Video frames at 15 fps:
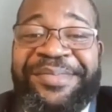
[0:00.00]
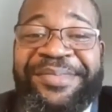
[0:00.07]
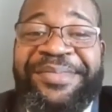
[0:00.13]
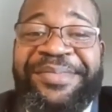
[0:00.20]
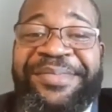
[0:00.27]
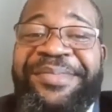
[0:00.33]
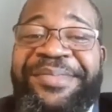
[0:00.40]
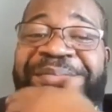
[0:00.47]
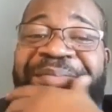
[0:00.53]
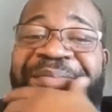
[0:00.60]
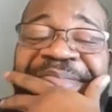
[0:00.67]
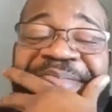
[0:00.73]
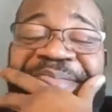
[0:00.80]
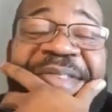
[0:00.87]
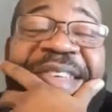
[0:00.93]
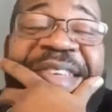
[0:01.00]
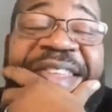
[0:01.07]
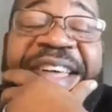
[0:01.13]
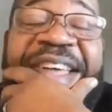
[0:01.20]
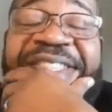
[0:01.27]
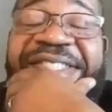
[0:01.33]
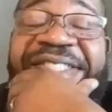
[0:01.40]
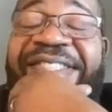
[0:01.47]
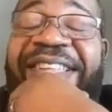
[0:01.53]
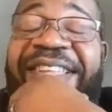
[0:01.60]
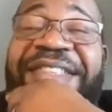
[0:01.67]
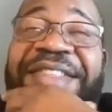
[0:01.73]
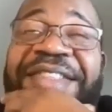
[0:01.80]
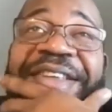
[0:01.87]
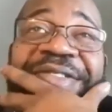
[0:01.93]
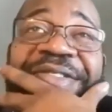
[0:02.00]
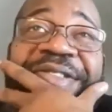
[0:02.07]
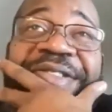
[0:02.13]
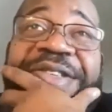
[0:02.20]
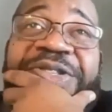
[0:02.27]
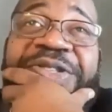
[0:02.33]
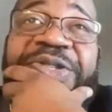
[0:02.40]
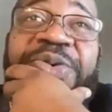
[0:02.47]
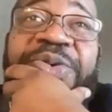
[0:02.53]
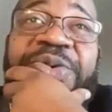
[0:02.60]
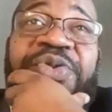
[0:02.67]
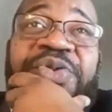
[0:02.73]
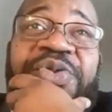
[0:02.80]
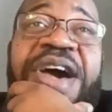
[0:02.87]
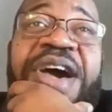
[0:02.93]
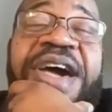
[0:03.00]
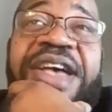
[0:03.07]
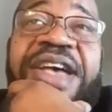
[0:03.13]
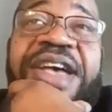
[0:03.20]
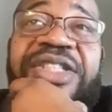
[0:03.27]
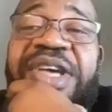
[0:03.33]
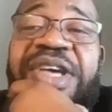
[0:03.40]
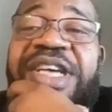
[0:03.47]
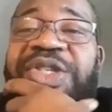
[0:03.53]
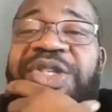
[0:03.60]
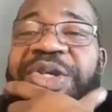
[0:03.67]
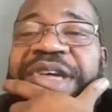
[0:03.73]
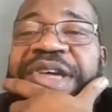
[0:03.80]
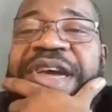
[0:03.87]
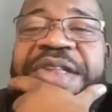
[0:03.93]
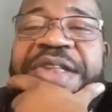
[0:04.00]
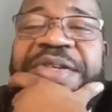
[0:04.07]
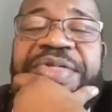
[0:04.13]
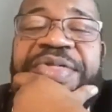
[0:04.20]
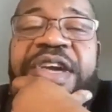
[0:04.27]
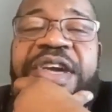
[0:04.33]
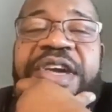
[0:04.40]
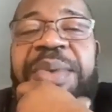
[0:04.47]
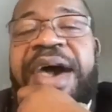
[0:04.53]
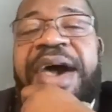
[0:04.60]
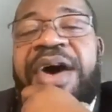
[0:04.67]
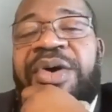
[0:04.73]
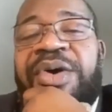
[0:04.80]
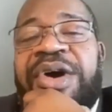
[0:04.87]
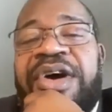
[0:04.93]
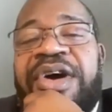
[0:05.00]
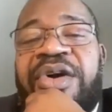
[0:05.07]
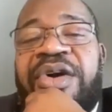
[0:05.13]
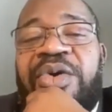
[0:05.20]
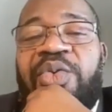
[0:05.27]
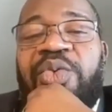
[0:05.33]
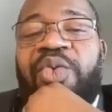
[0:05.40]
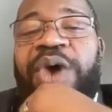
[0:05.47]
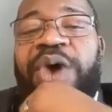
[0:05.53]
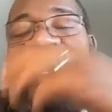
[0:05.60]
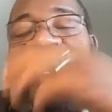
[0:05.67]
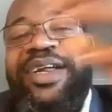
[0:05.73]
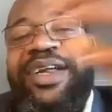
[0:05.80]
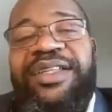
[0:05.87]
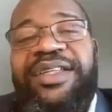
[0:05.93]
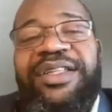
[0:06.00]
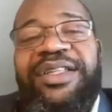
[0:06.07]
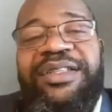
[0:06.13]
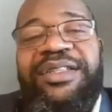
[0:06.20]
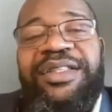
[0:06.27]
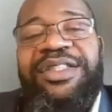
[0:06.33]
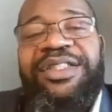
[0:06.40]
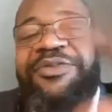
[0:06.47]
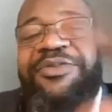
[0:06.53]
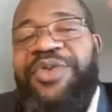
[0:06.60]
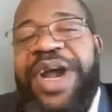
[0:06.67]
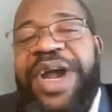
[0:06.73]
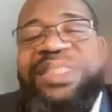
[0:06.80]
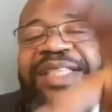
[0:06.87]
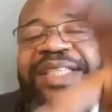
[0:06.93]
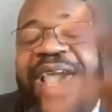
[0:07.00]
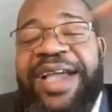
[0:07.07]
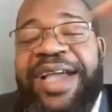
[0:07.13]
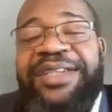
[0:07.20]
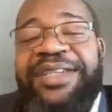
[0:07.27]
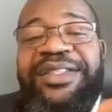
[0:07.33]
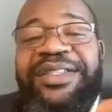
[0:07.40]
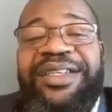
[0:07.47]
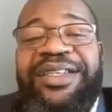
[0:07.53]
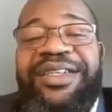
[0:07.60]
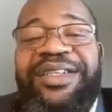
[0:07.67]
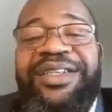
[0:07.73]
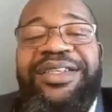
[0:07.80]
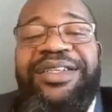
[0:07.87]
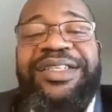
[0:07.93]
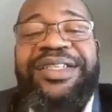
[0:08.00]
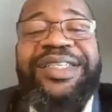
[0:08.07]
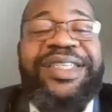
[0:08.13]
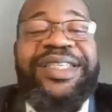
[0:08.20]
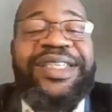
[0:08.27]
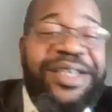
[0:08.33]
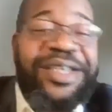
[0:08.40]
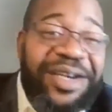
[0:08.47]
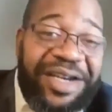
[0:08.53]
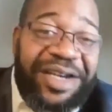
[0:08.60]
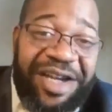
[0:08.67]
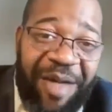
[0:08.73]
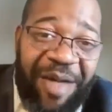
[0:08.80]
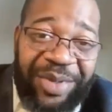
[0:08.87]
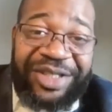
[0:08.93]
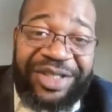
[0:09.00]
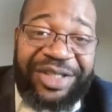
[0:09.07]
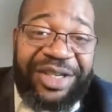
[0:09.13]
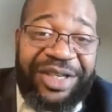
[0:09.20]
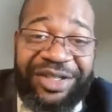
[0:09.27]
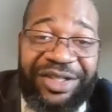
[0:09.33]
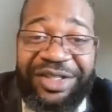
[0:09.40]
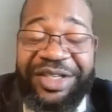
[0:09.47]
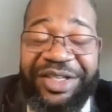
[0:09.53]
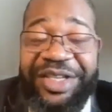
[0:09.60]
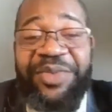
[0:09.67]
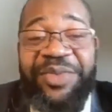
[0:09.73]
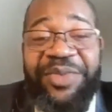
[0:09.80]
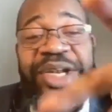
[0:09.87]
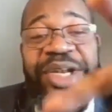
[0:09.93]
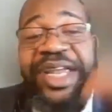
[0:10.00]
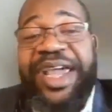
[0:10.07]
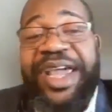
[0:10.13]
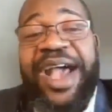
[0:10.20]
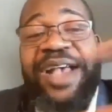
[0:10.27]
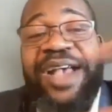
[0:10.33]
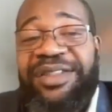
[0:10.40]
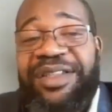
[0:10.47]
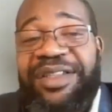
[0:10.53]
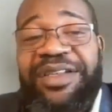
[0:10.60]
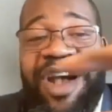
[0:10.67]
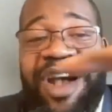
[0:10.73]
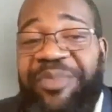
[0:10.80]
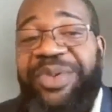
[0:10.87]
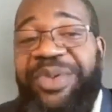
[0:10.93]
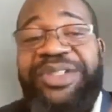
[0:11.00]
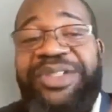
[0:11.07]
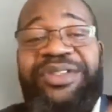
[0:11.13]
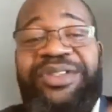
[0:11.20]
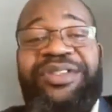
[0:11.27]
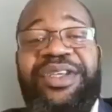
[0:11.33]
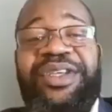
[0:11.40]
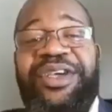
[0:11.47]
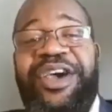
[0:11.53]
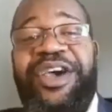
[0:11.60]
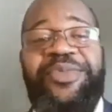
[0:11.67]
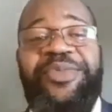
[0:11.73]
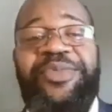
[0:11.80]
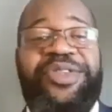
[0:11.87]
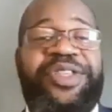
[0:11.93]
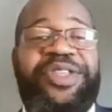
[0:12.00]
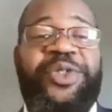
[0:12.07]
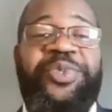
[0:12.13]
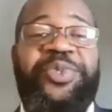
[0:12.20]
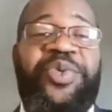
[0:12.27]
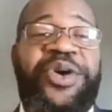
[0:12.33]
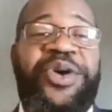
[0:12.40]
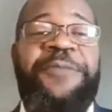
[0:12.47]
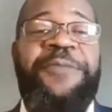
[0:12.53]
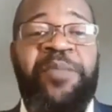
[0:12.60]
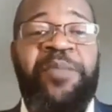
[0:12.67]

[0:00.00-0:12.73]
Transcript: Mm-hmm. Yeah, that is so true. As you kind of think about what the Civil Rights Act did accomplish initially and what it hasn't accomplished up to this point,